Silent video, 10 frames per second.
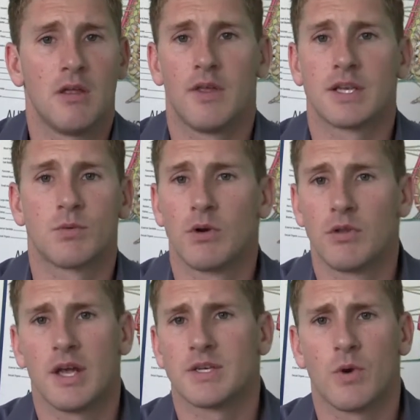That's
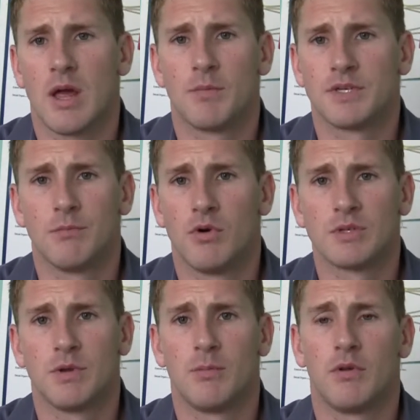what happens to
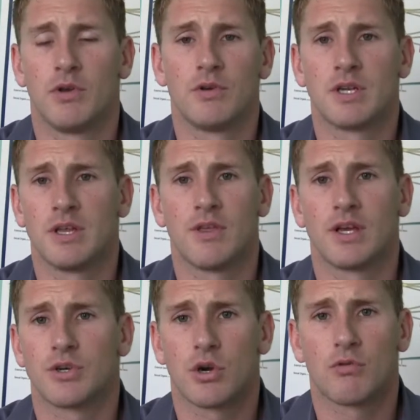most people. Usually
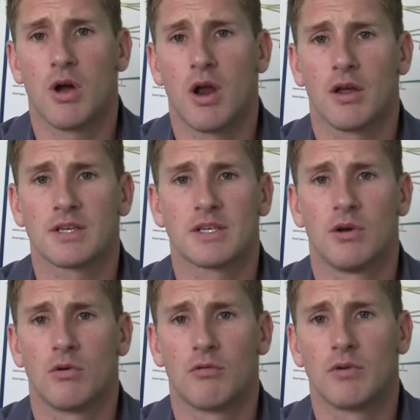things are chronic,
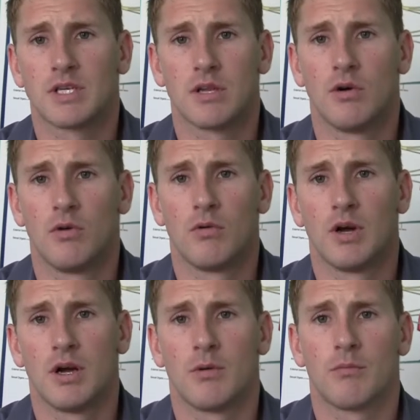slow
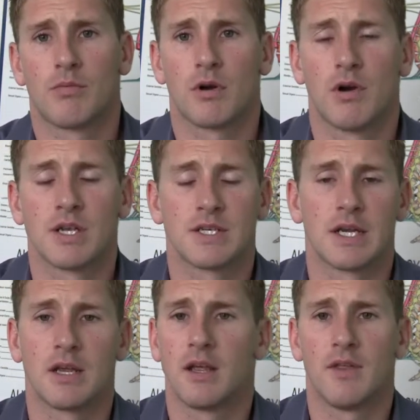
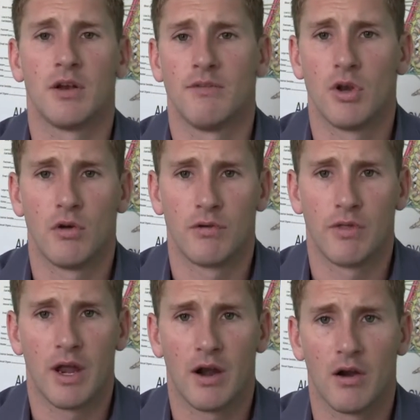progressing, and they don't even know they're
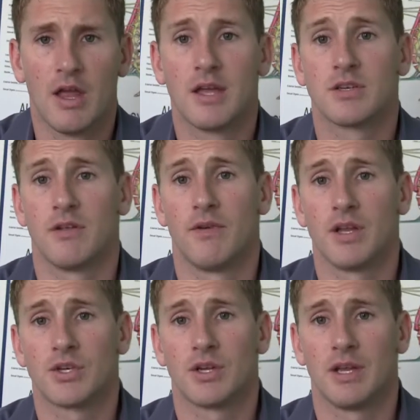there till
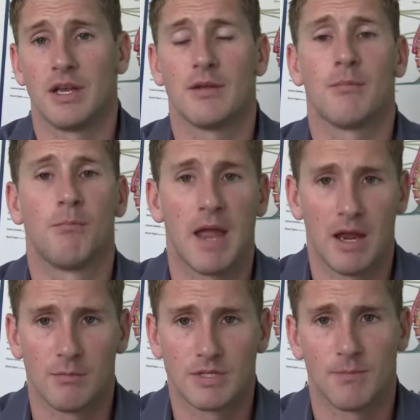eventually,
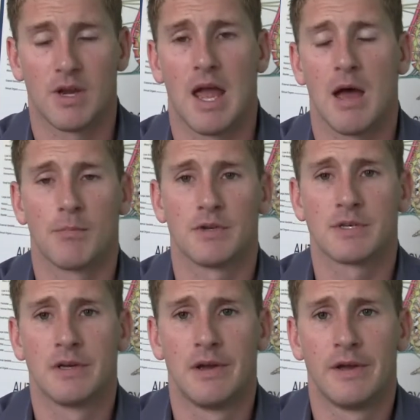bam, something
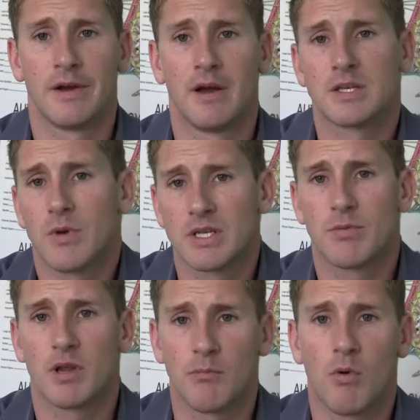happens. That's why it's
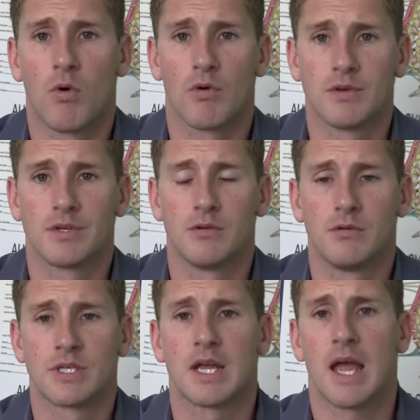pretty important
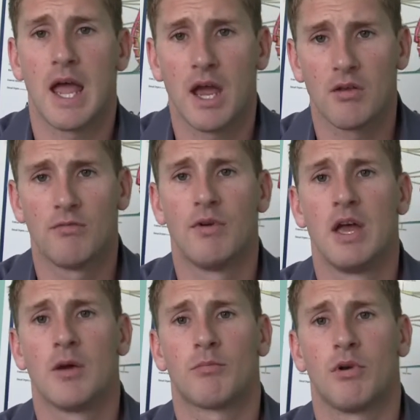to stay ahead of
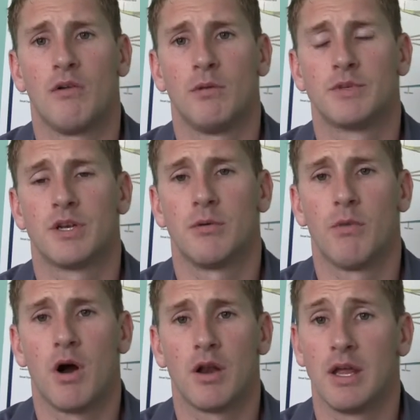problems in your
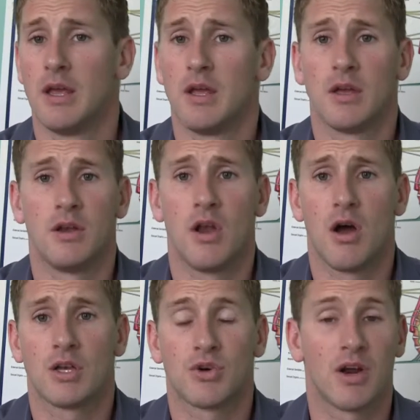body,
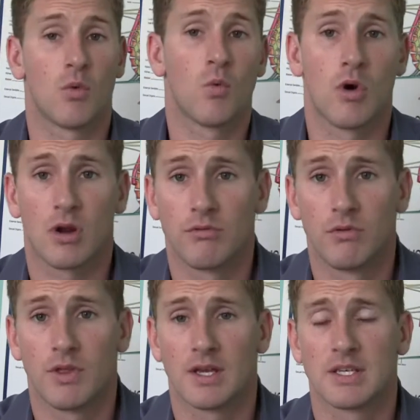not try to work
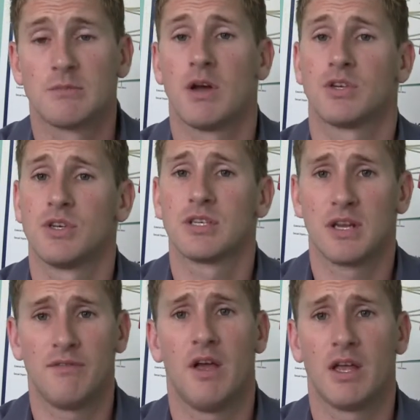through things as much, and just
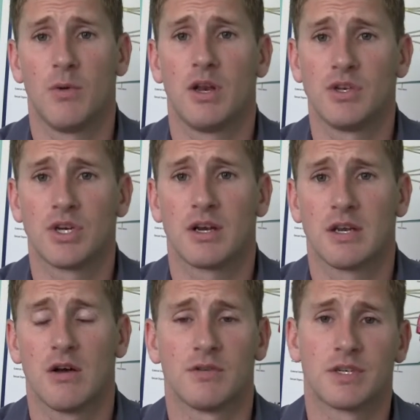get evaluated and
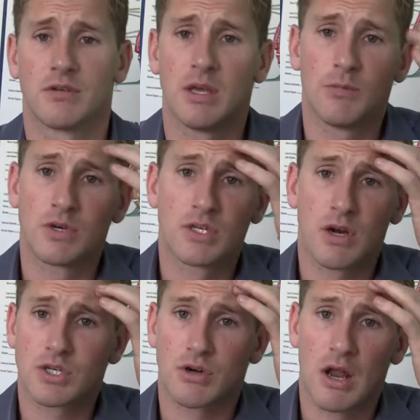checked out. So keep your
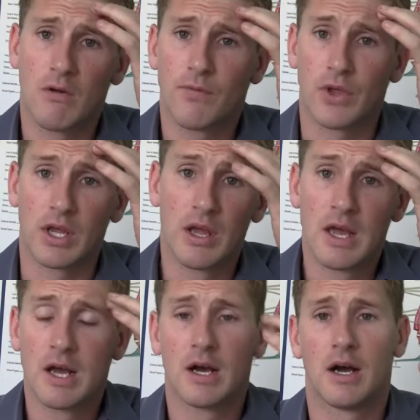structure healthy,
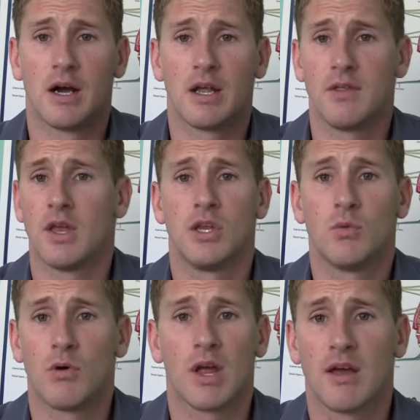and then
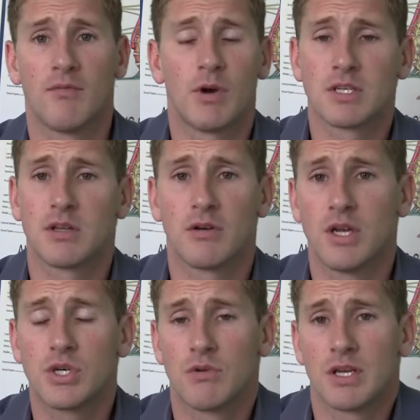you won't have muscular
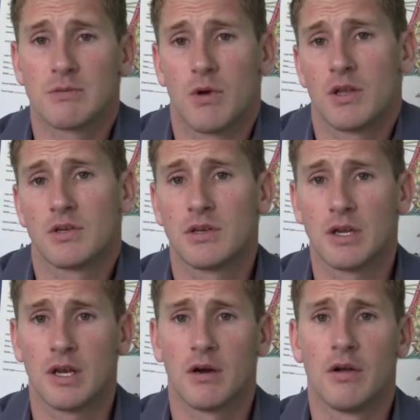injury as much,
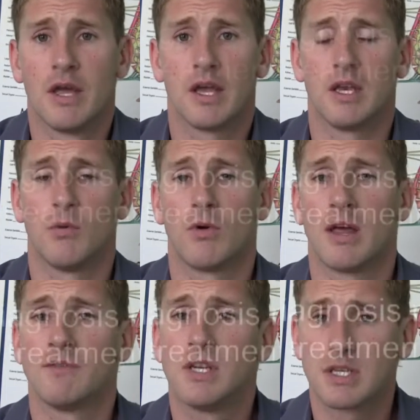and you won't
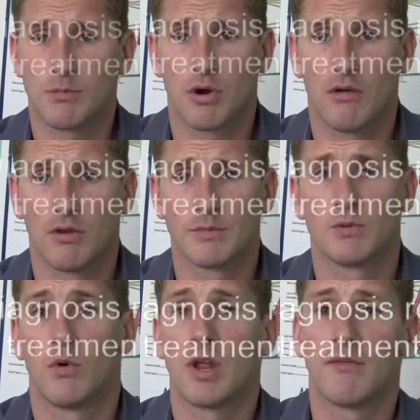have disc
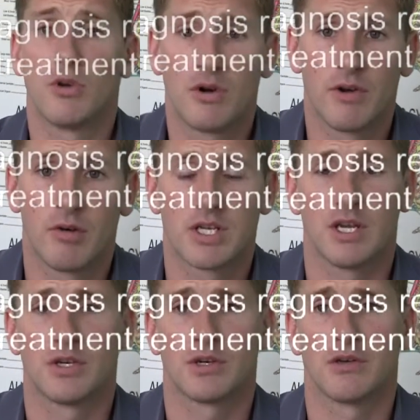problems, you won't have nerve
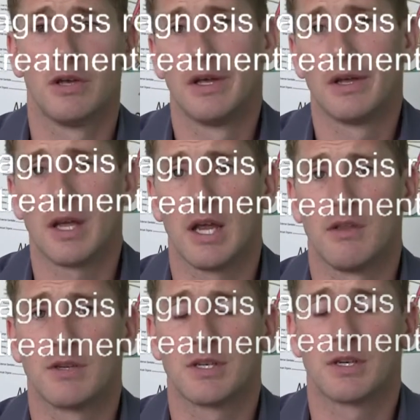irritation.
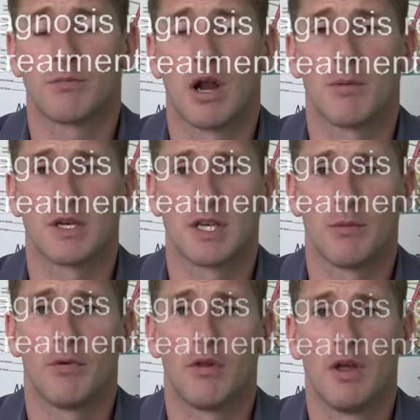And this is a prime
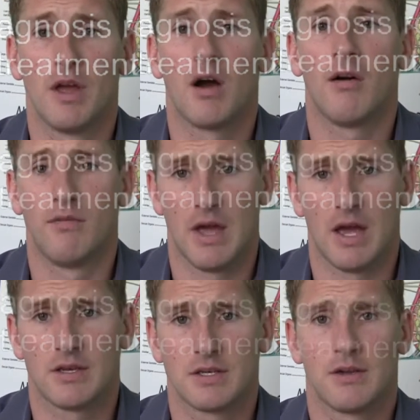example of
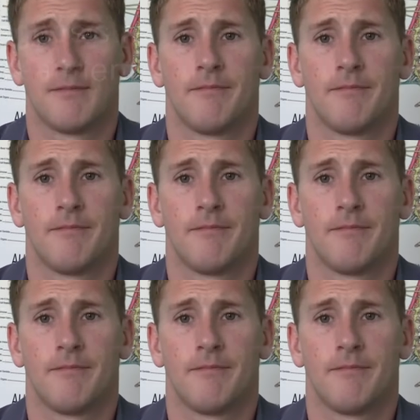that.